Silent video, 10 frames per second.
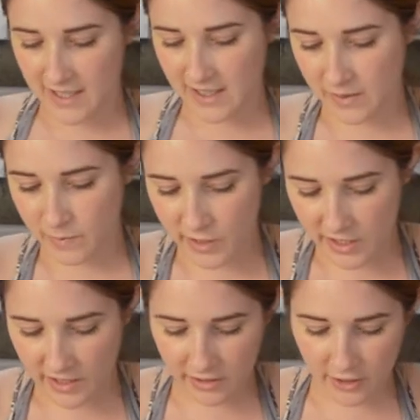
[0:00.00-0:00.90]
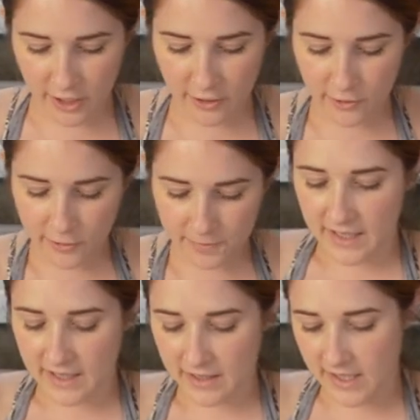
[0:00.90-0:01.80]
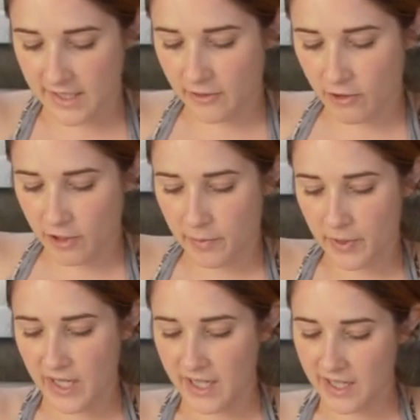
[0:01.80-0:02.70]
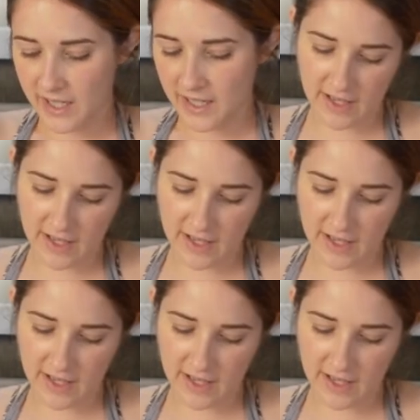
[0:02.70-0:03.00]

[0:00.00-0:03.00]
just put it on low until it's incorporated,